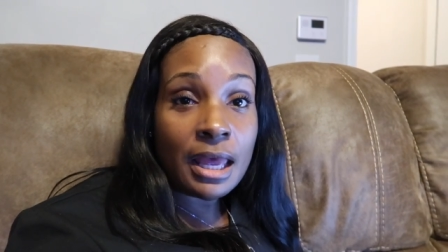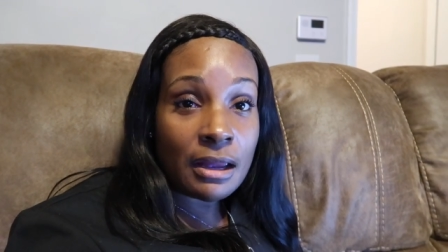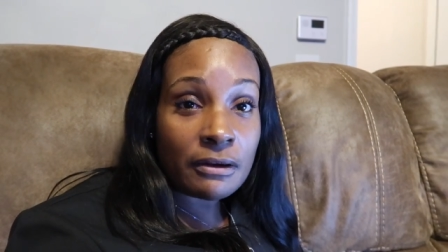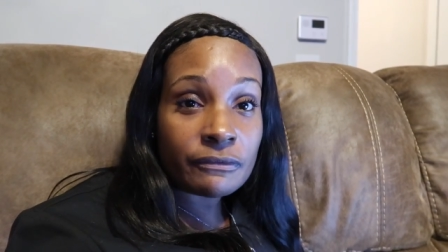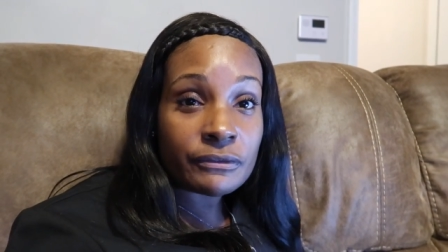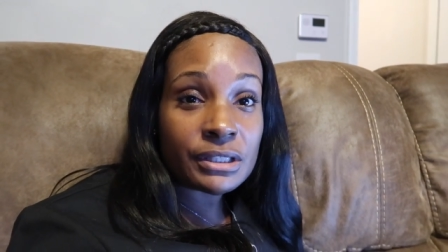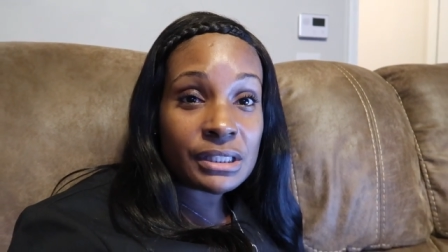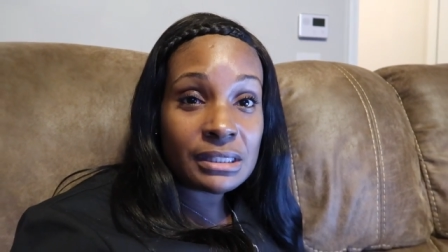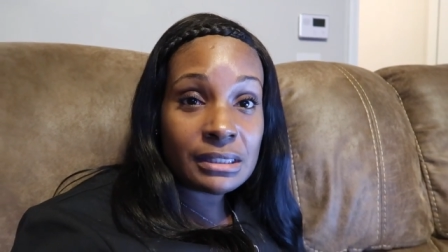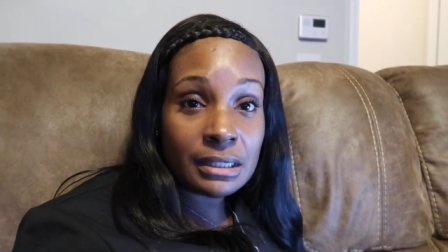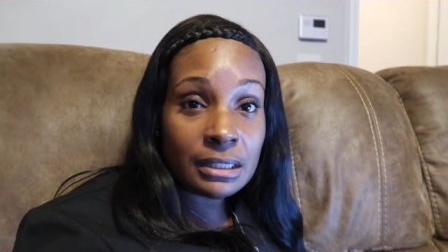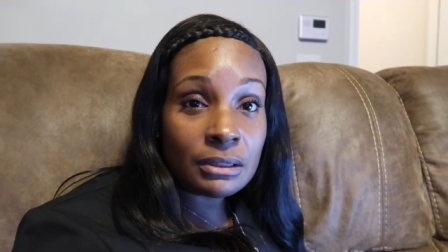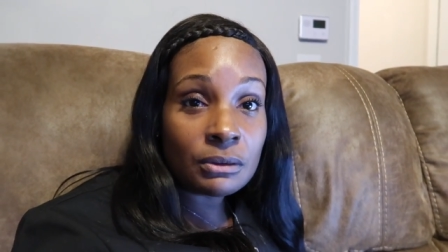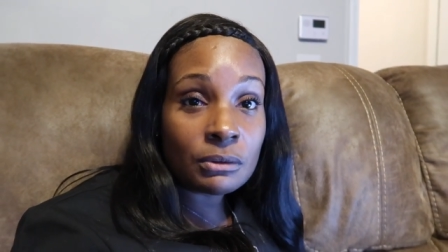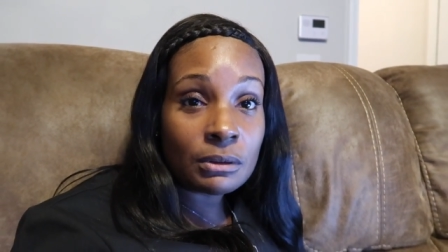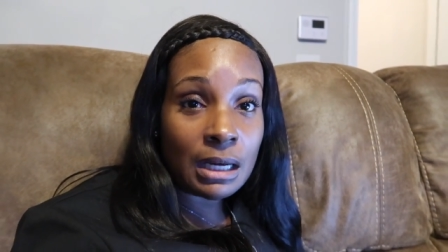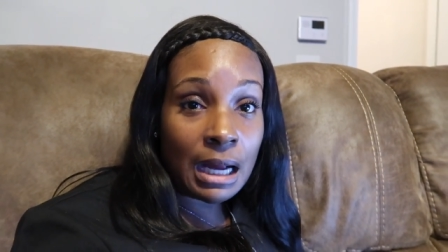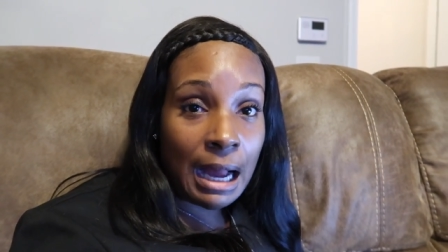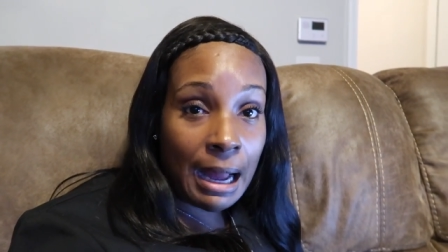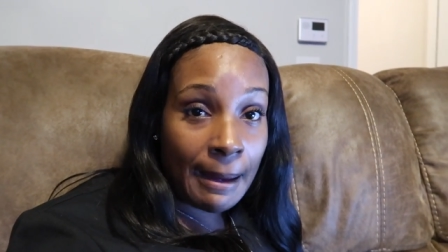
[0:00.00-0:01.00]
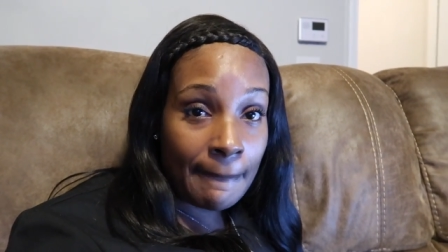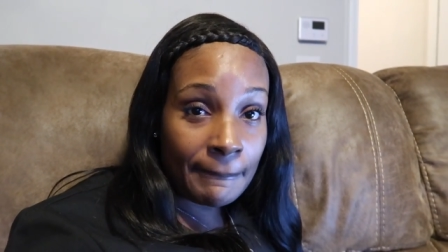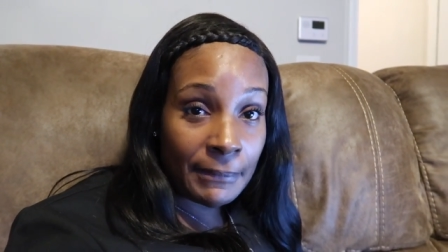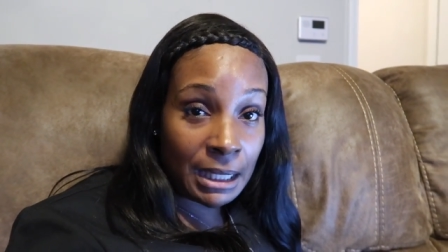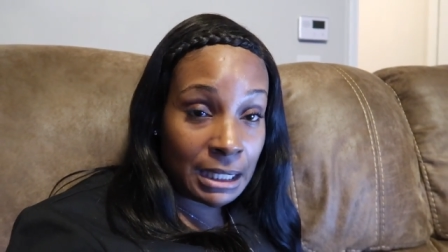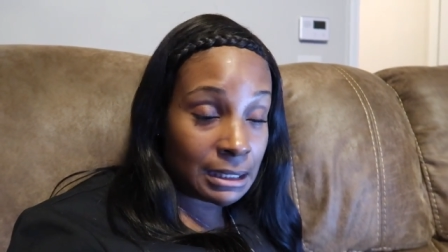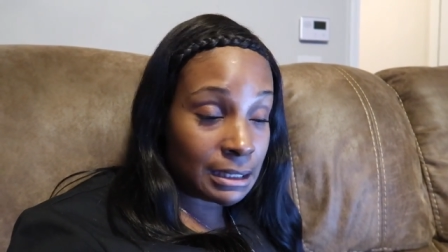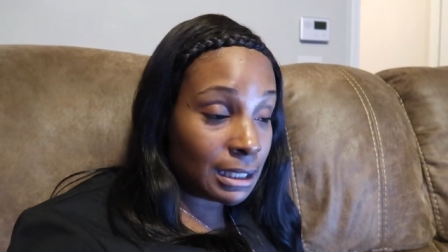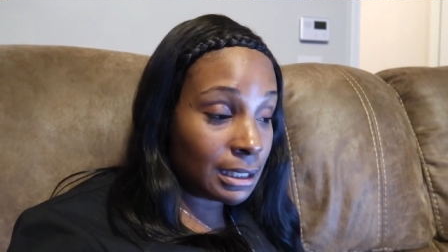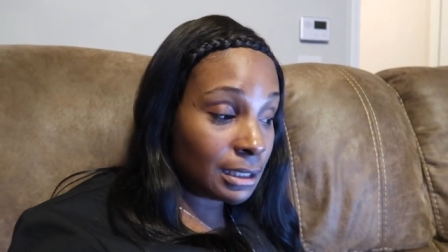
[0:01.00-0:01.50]
every single
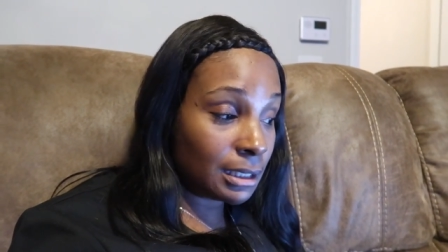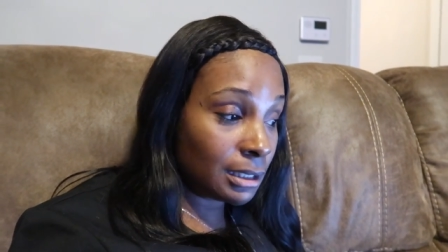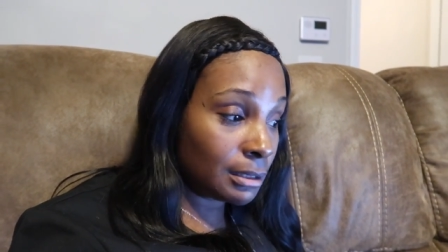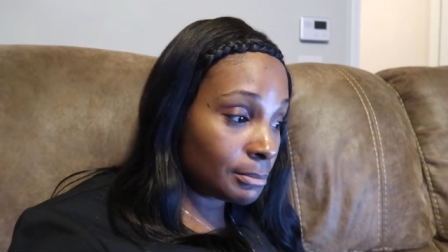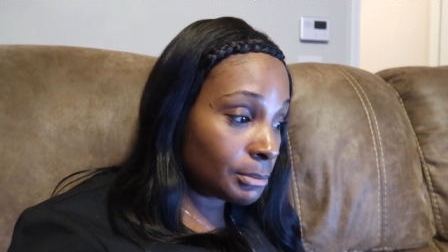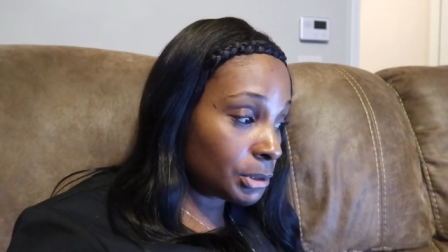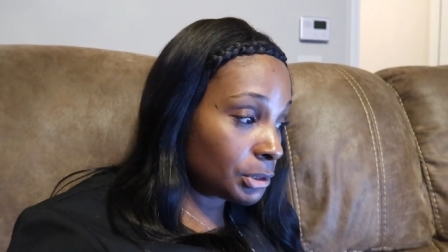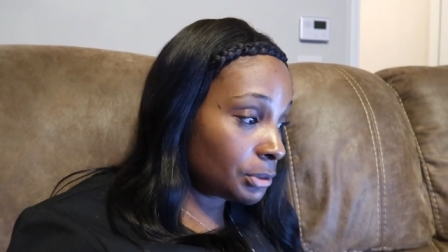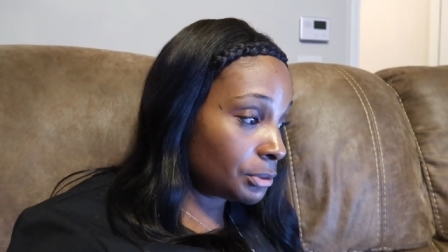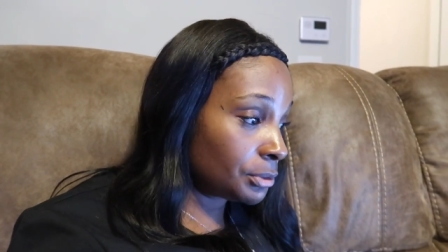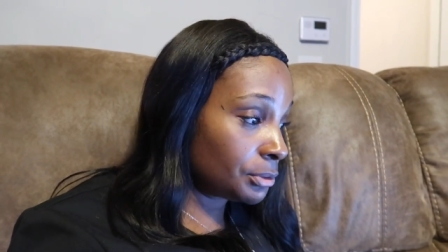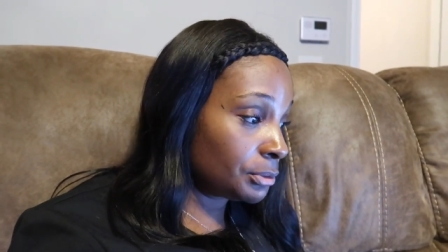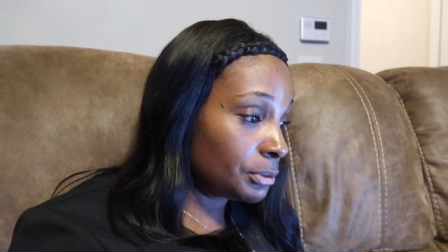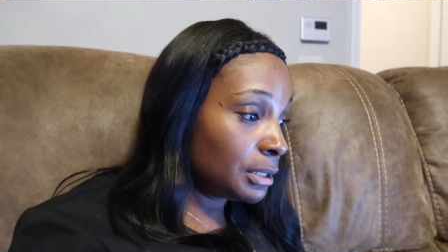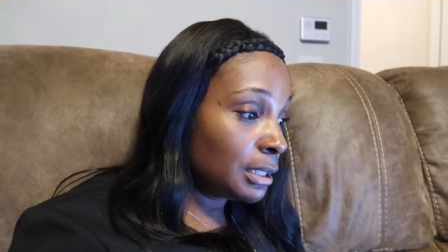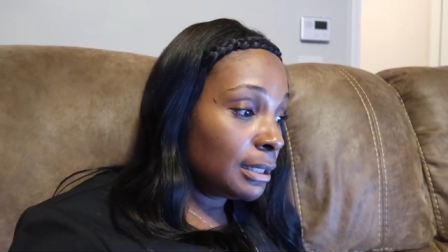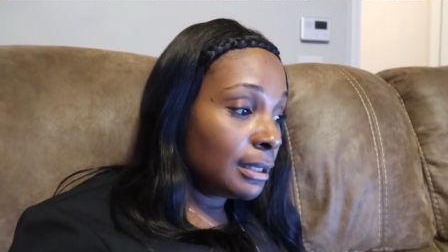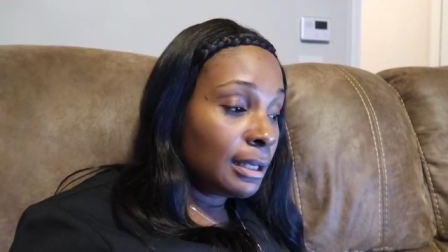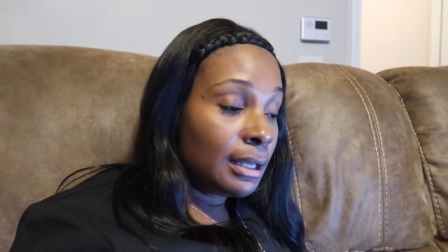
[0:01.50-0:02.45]
comment that comes through